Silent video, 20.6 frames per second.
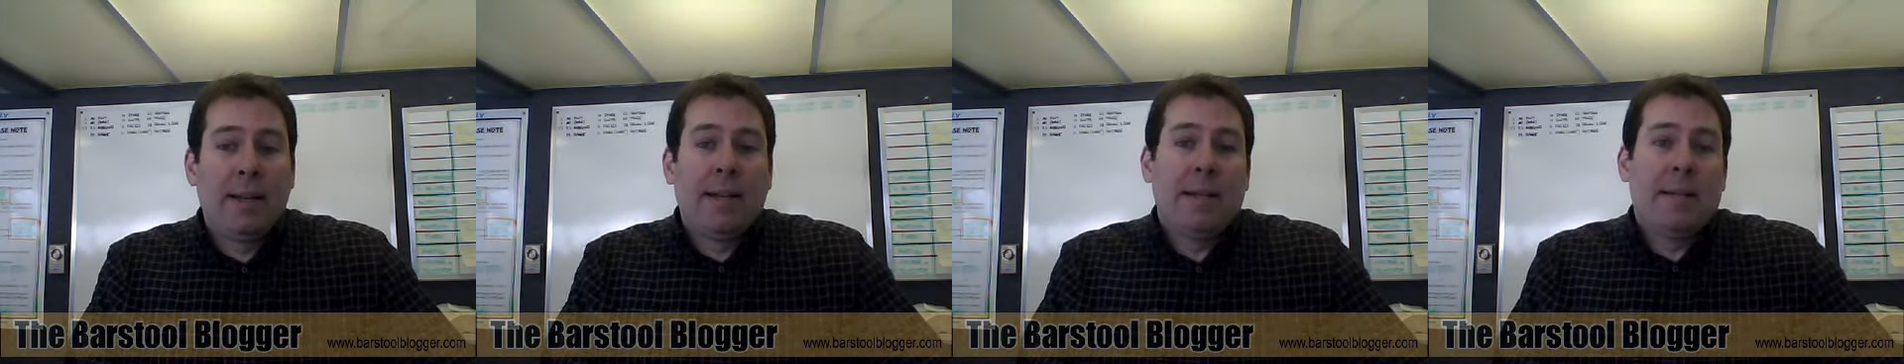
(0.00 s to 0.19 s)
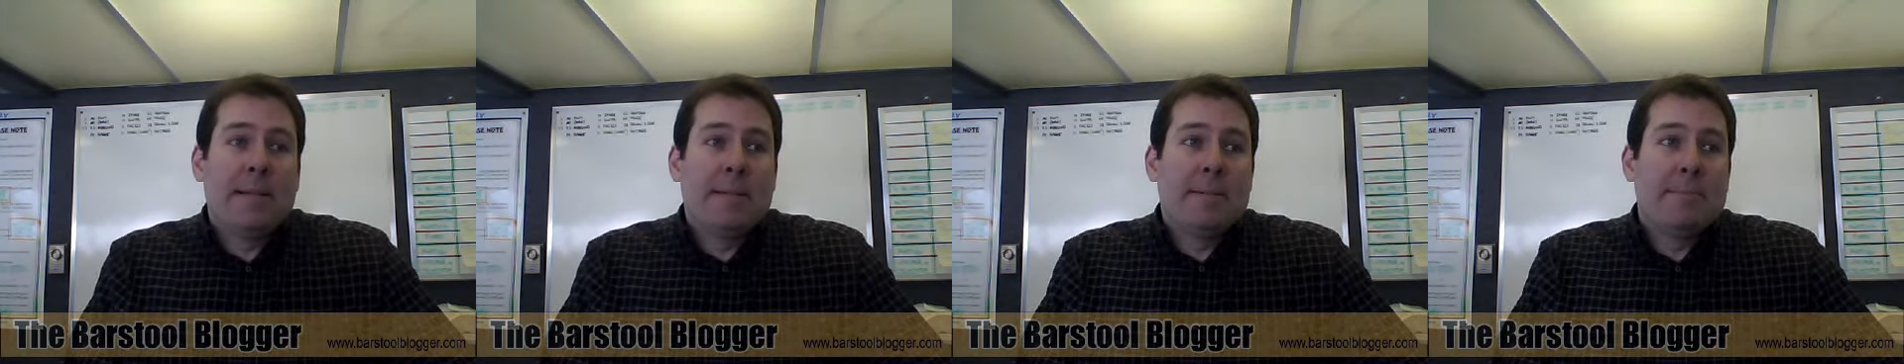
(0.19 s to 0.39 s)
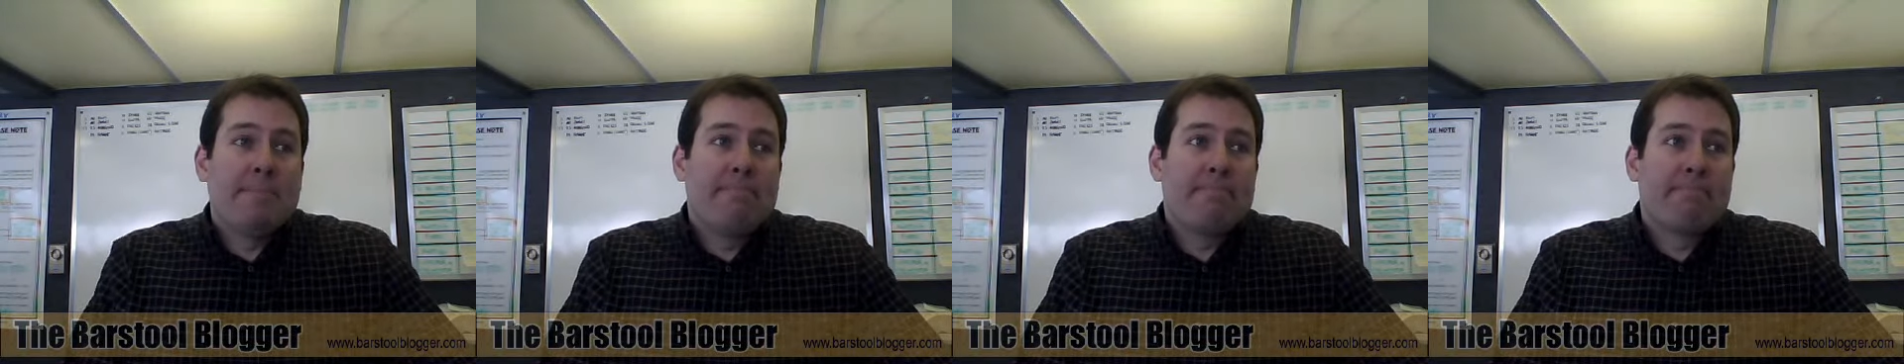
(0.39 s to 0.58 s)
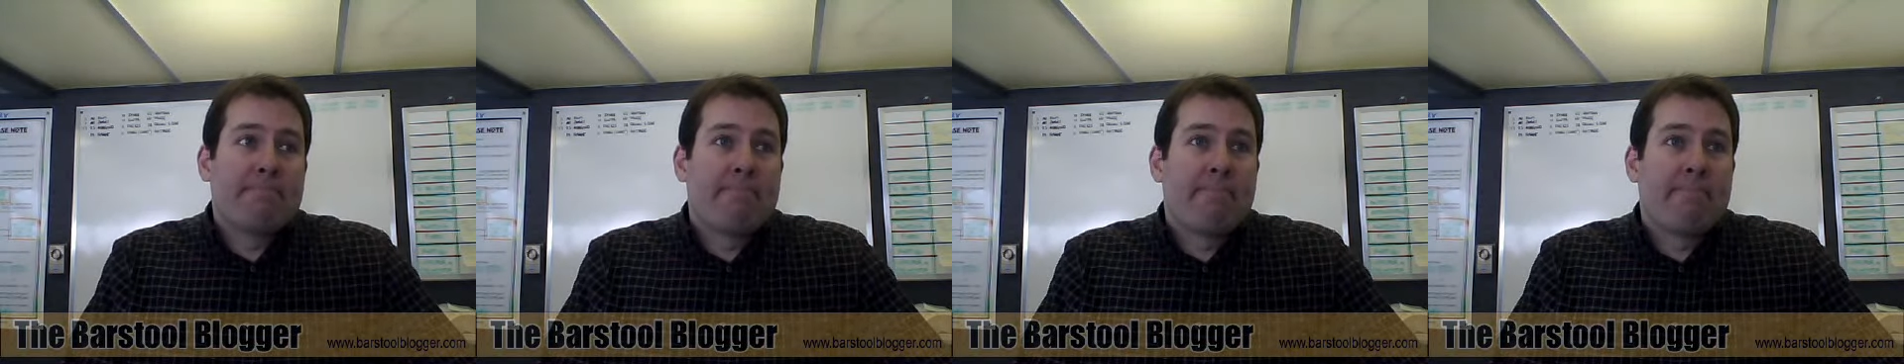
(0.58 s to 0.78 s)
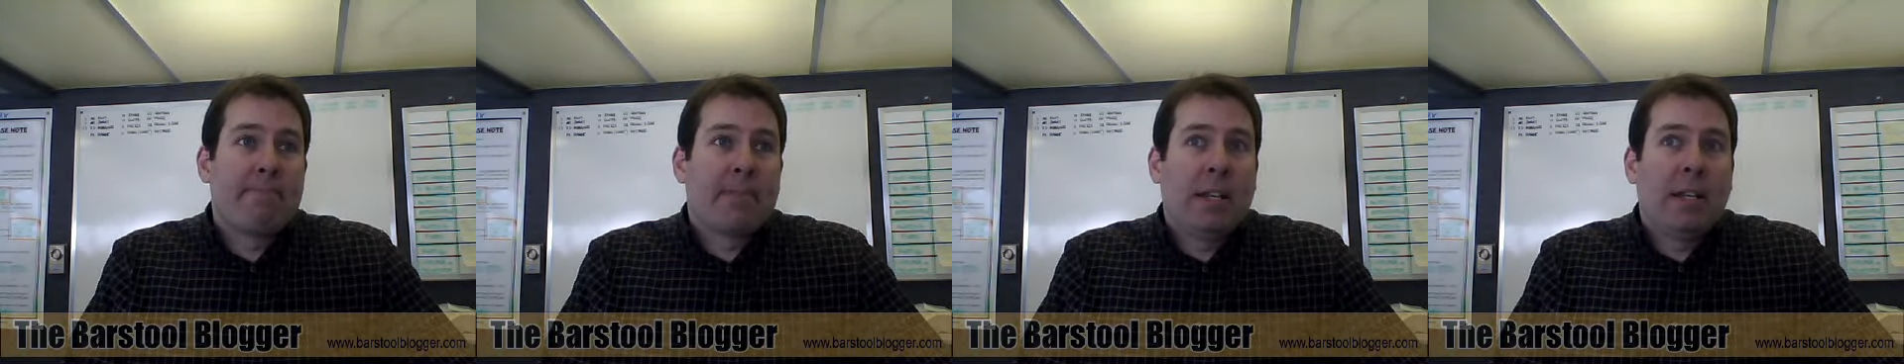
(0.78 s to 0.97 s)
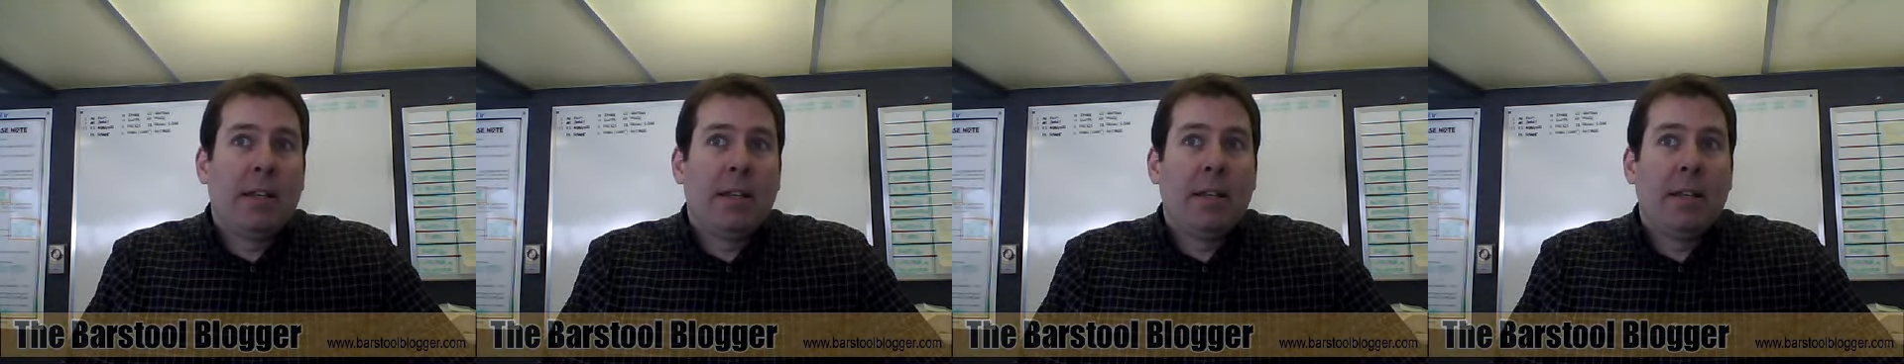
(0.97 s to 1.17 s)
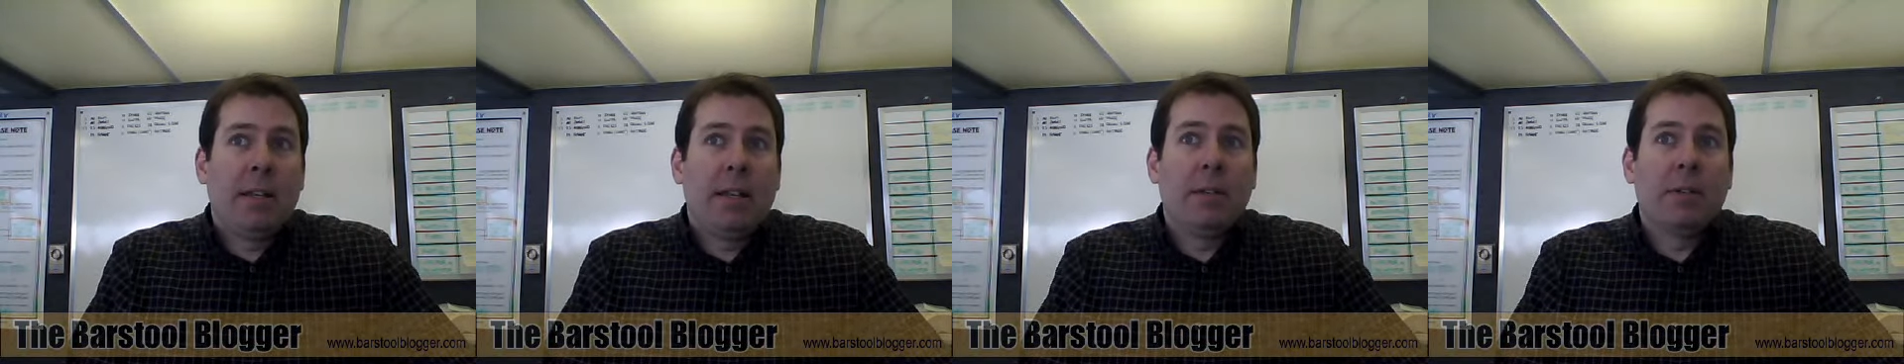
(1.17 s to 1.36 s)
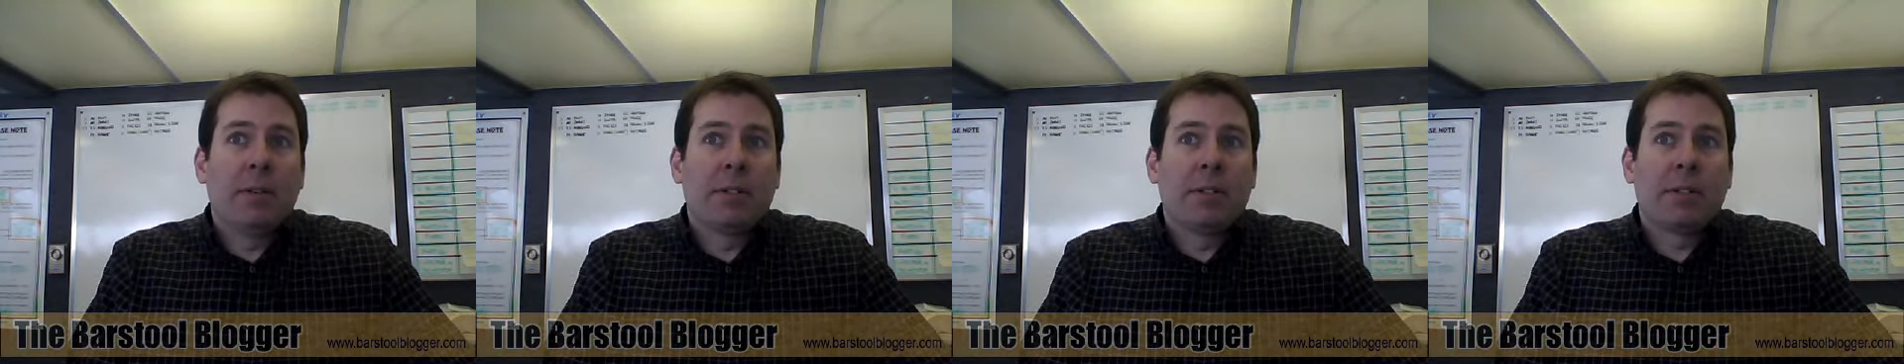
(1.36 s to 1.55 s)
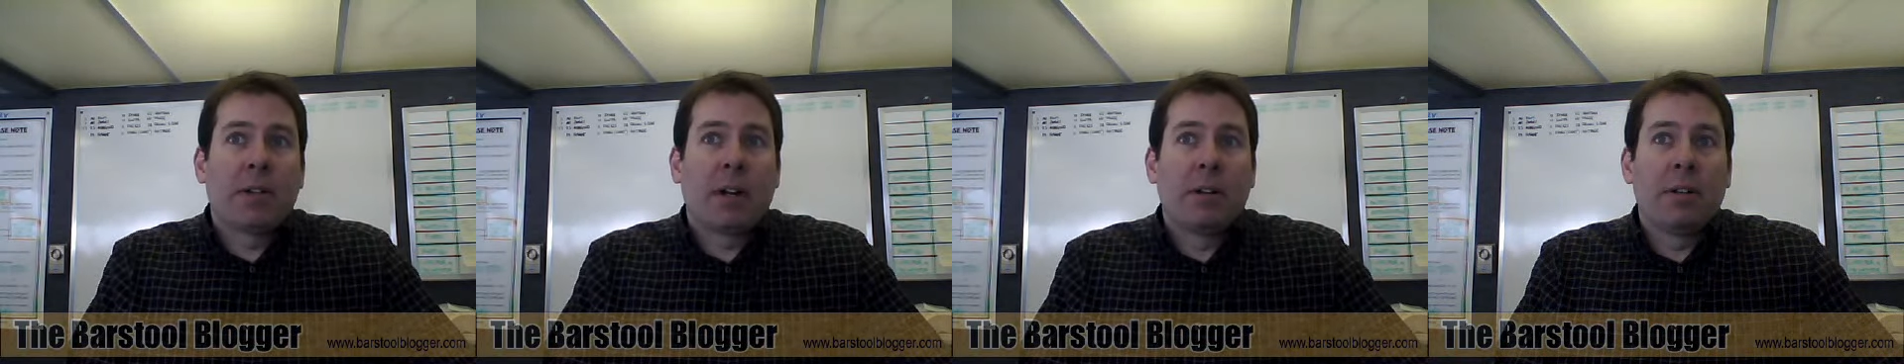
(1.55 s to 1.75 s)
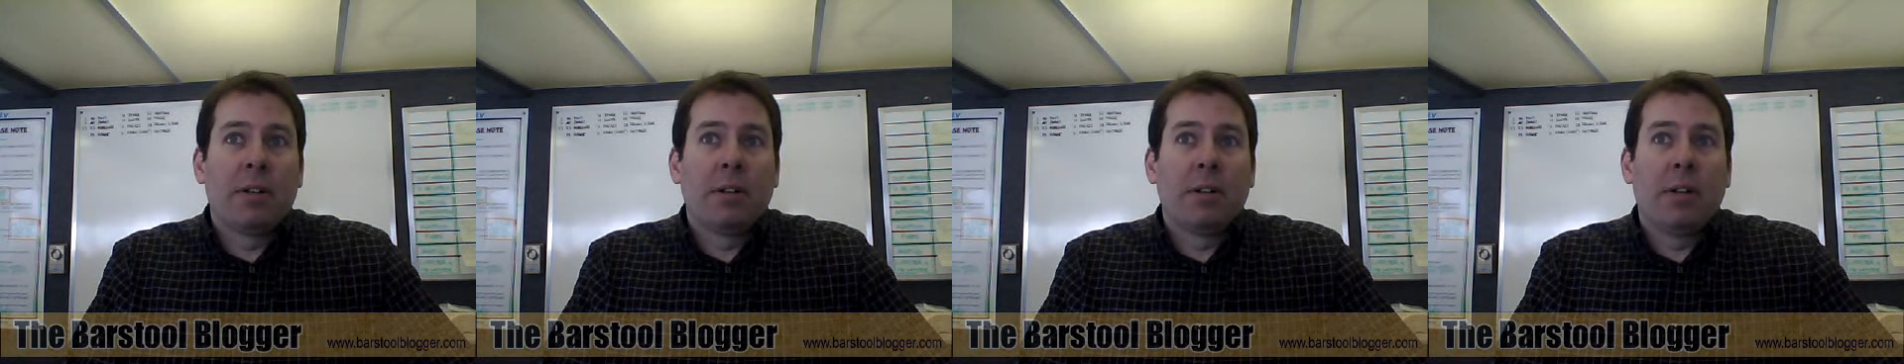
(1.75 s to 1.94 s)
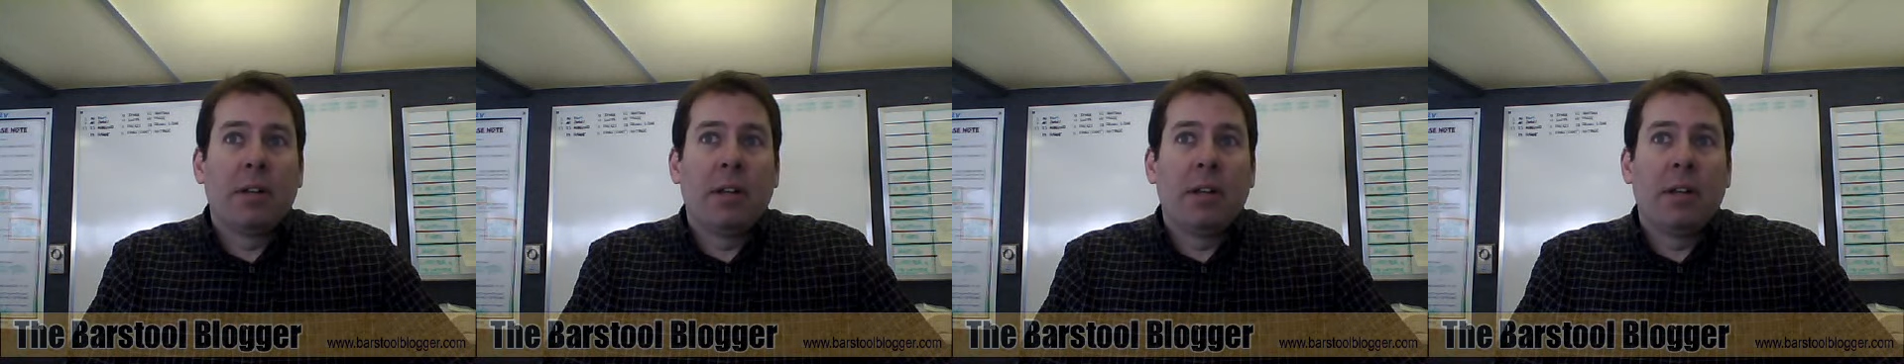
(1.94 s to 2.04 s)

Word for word: Um, you know, it's hard to know,